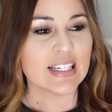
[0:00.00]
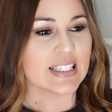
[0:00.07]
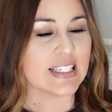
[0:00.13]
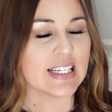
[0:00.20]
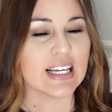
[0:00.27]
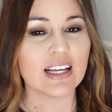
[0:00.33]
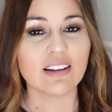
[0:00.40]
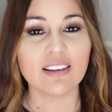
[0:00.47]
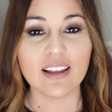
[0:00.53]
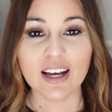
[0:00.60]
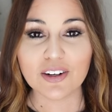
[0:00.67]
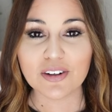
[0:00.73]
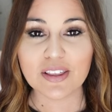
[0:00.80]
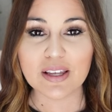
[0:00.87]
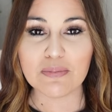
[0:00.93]

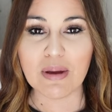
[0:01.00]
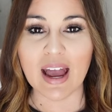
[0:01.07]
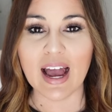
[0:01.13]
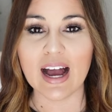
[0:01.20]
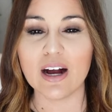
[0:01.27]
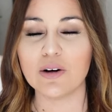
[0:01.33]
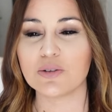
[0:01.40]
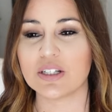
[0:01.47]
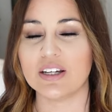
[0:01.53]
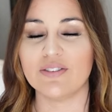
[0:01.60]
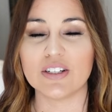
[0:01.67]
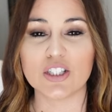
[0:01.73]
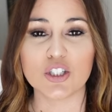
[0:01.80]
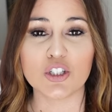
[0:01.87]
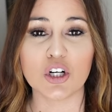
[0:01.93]
declutter them out. If
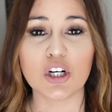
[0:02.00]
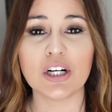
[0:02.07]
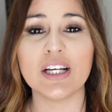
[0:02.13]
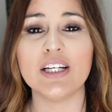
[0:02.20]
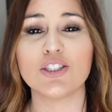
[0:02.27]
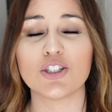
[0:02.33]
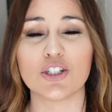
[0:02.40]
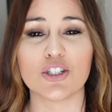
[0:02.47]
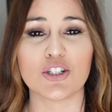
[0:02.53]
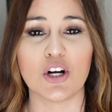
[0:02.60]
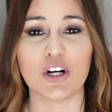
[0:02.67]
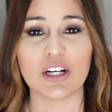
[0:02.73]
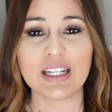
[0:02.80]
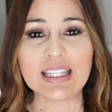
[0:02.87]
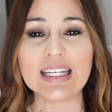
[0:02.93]
it's dirty, just
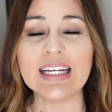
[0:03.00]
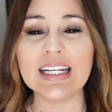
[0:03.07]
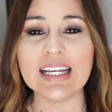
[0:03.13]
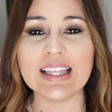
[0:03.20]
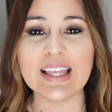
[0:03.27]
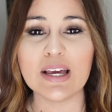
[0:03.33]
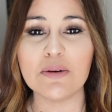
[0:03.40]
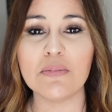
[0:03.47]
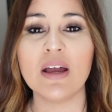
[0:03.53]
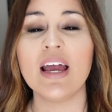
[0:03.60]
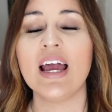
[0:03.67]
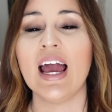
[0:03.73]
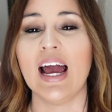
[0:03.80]
start cleaning them.